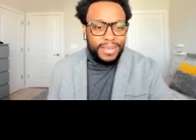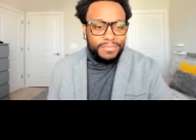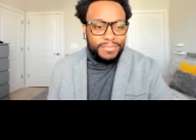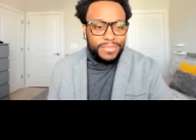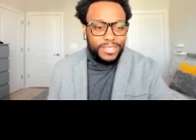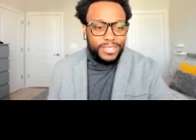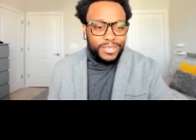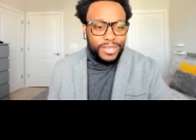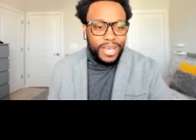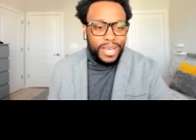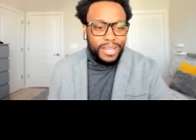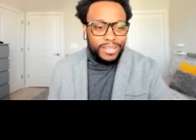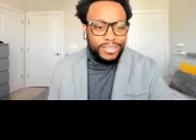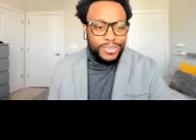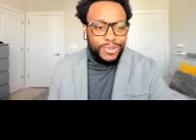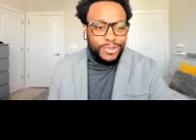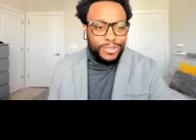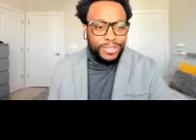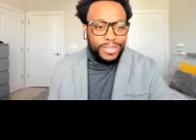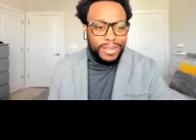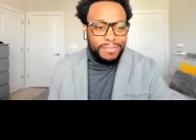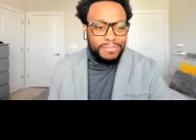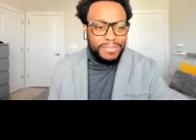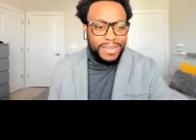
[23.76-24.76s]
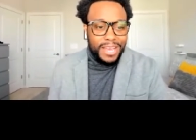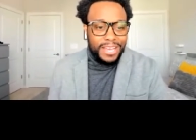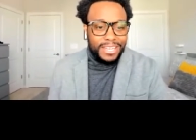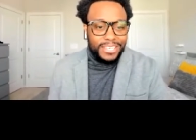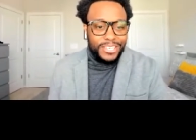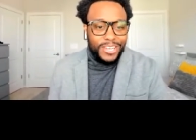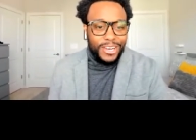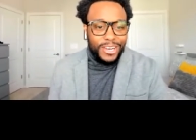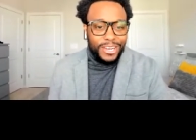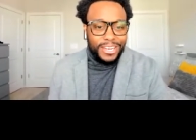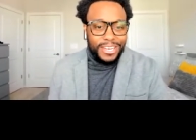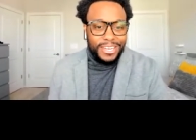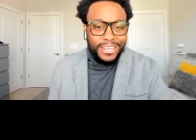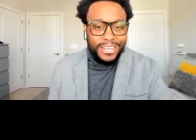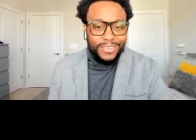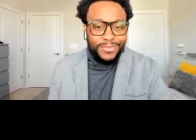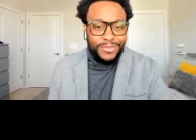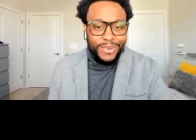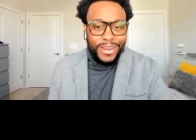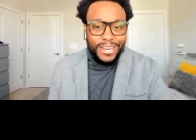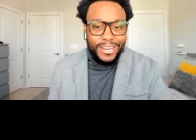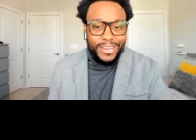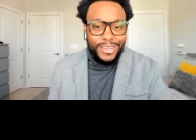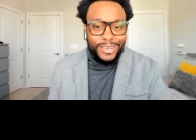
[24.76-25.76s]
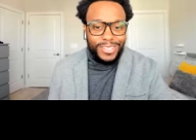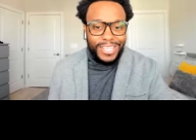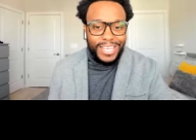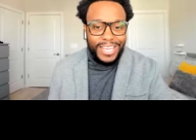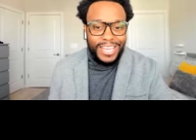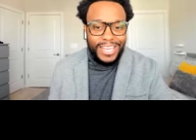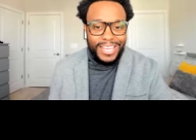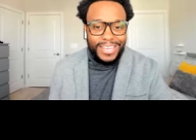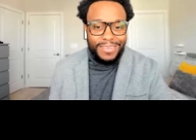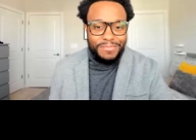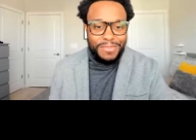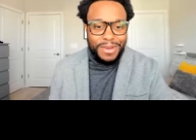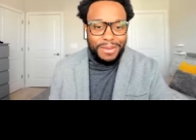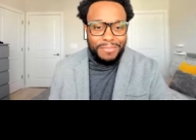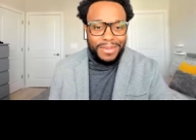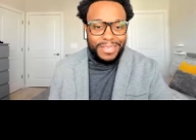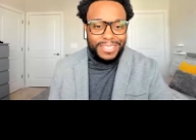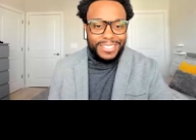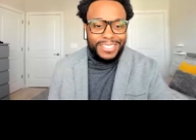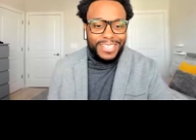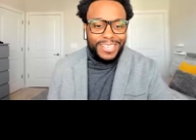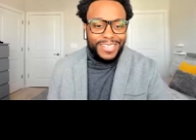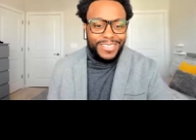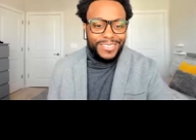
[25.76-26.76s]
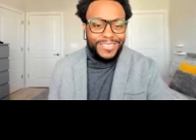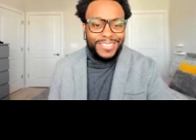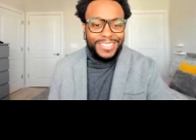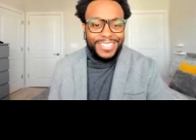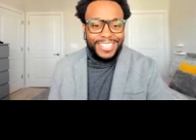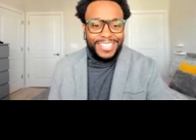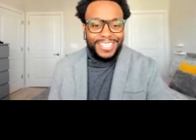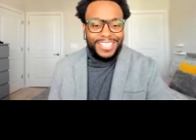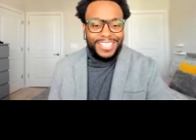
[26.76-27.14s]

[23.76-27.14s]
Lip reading: So I'll know that I'm not talking in radio land by myself.